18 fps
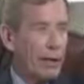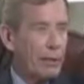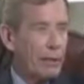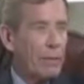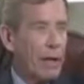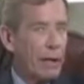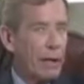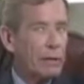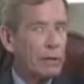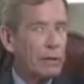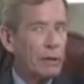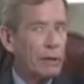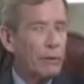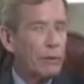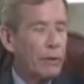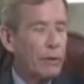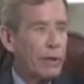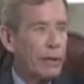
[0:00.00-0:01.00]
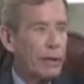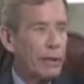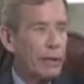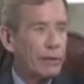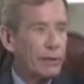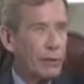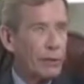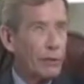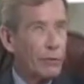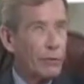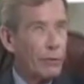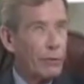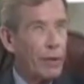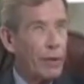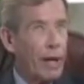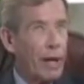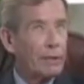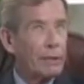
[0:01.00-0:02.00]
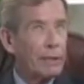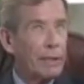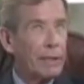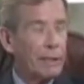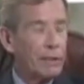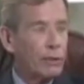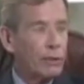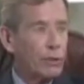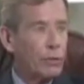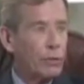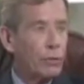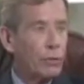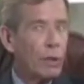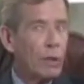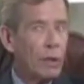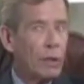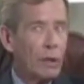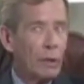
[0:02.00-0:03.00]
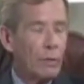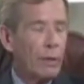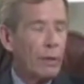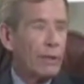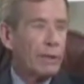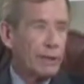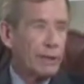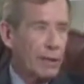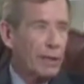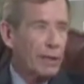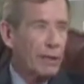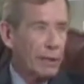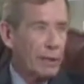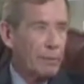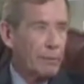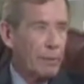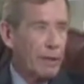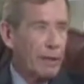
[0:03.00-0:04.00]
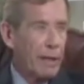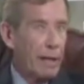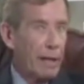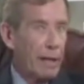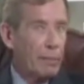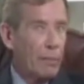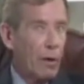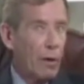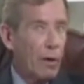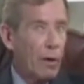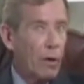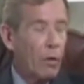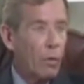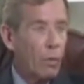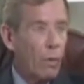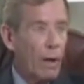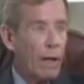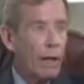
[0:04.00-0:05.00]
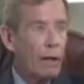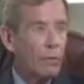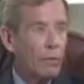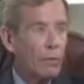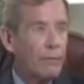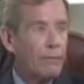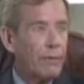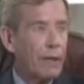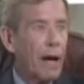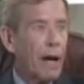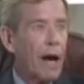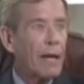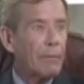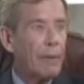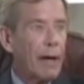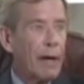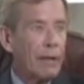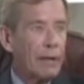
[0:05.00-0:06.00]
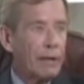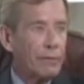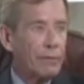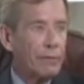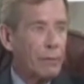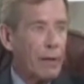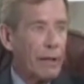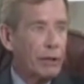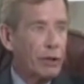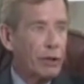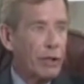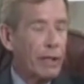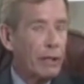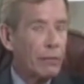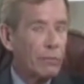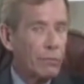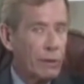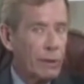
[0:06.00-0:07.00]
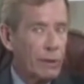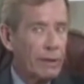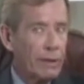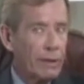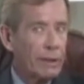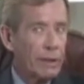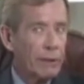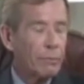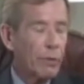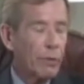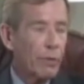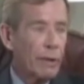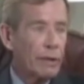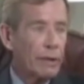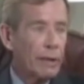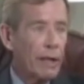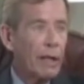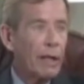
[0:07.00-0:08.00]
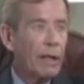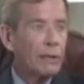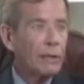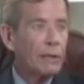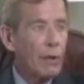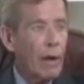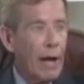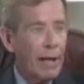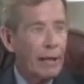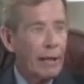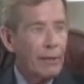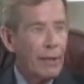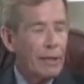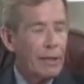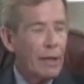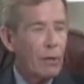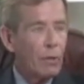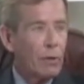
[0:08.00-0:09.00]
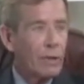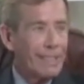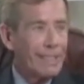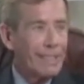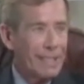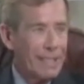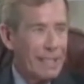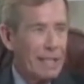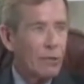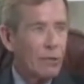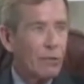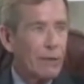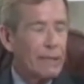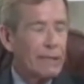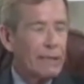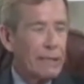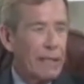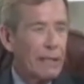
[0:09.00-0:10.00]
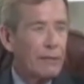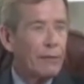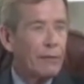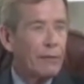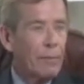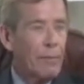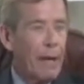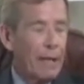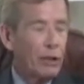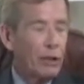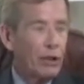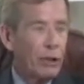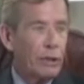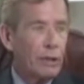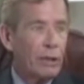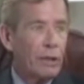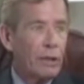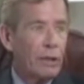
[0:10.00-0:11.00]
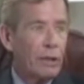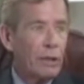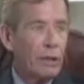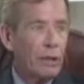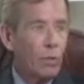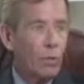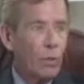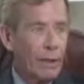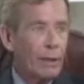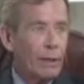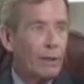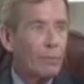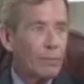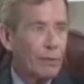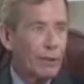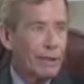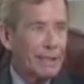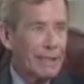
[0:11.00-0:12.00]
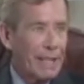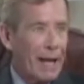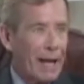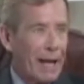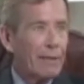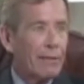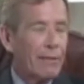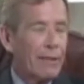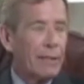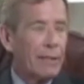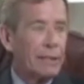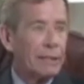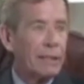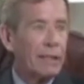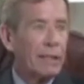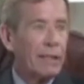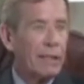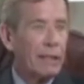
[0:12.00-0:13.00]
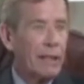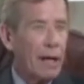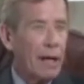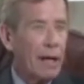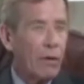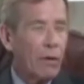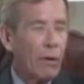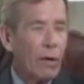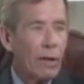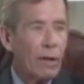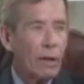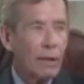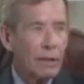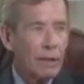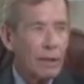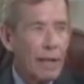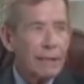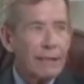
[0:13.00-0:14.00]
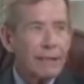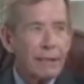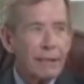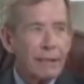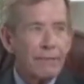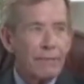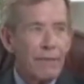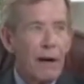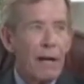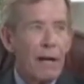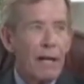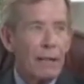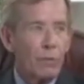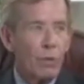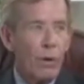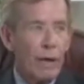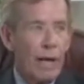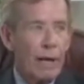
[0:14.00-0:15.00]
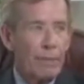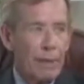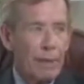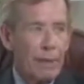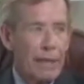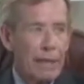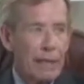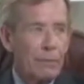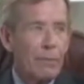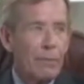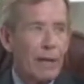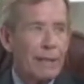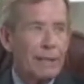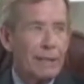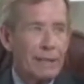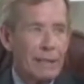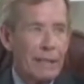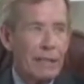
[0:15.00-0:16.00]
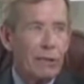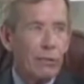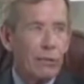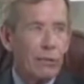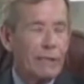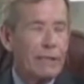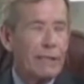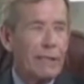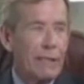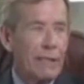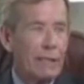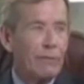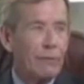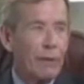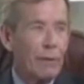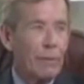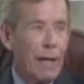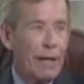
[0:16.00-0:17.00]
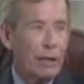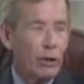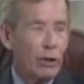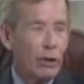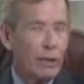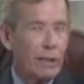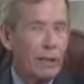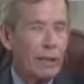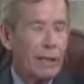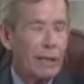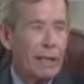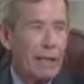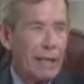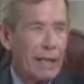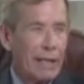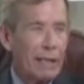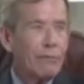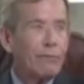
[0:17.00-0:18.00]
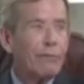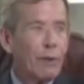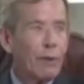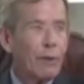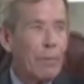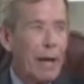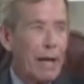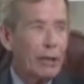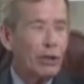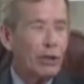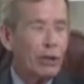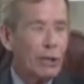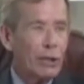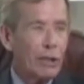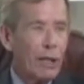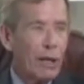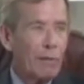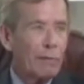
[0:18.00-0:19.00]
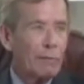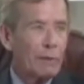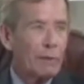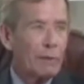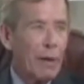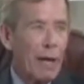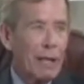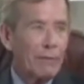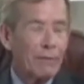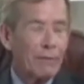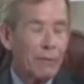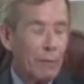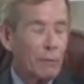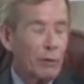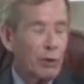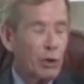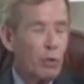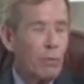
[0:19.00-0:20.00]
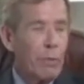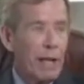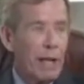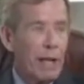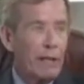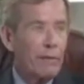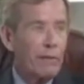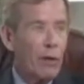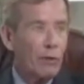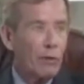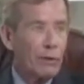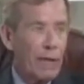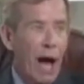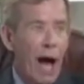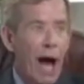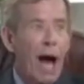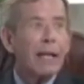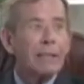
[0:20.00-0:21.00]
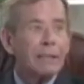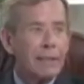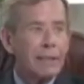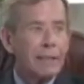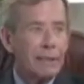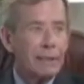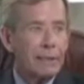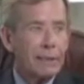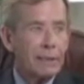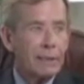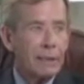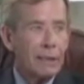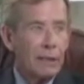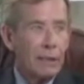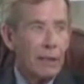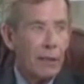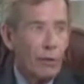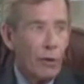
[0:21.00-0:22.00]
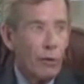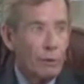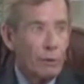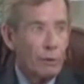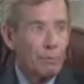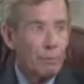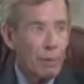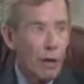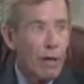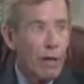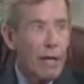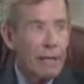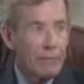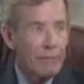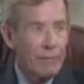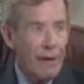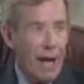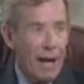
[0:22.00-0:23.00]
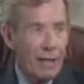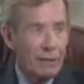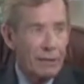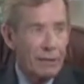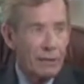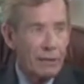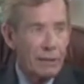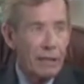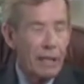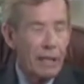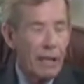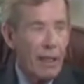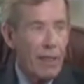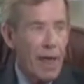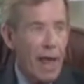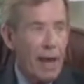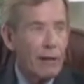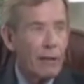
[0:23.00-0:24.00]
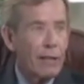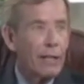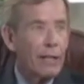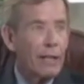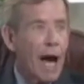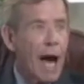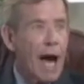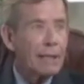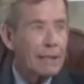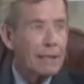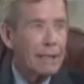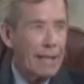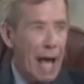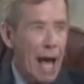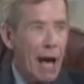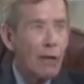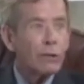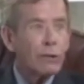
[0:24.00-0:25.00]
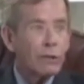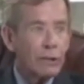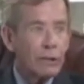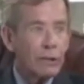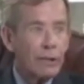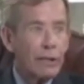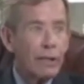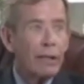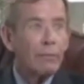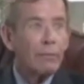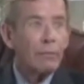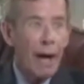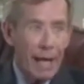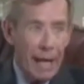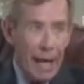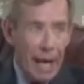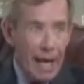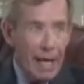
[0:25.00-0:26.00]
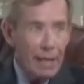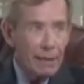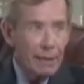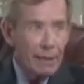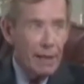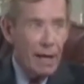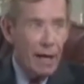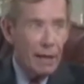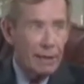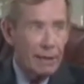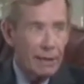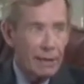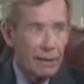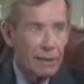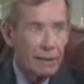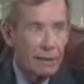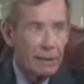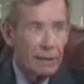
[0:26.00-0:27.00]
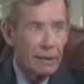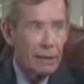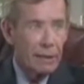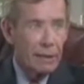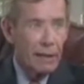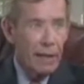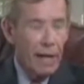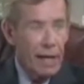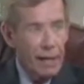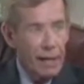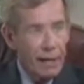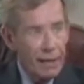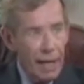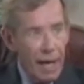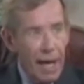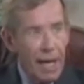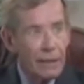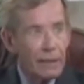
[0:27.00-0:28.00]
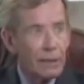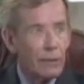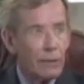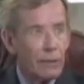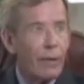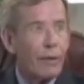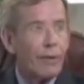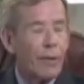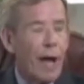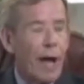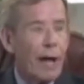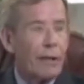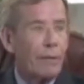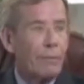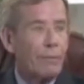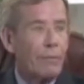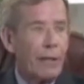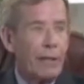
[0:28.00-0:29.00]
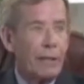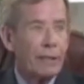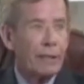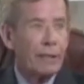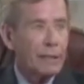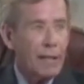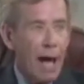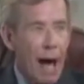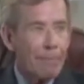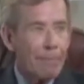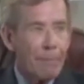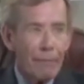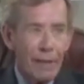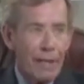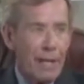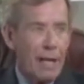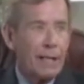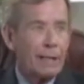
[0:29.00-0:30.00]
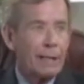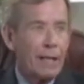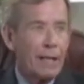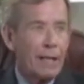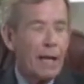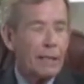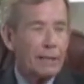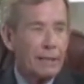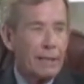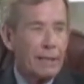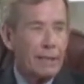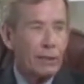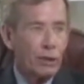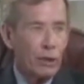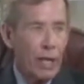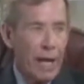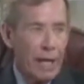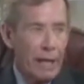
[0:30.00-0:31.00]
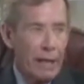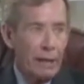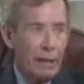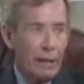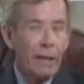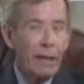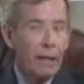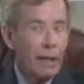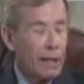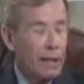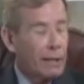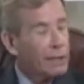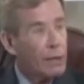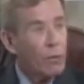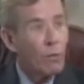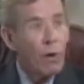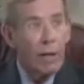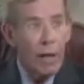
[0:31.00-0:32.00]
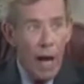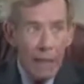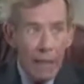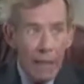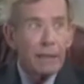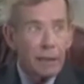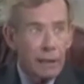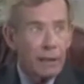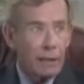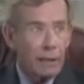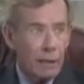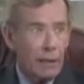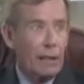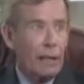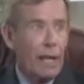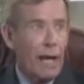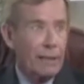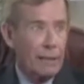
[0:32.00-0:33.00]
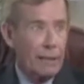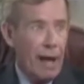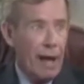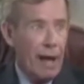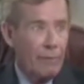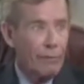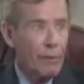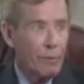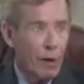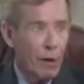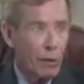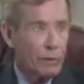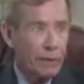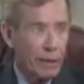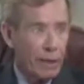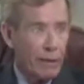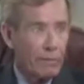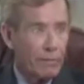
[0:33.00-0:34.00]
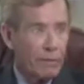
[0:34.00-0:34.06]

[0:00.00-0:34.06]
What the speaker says: by the medical community until 2002, when it suddenly became, oh, well, we forgot about inflammation and it really is important. So anything that will decrease inflammation will protect things. Now, let's define what I mean by decreasing inflammation. Inflammation comes from too many of those oxidants, those burning factors, that are not countered by antioxidants. And again, glutathione being the top of the antioxidant chain, it's the one I'd clearly like to have the most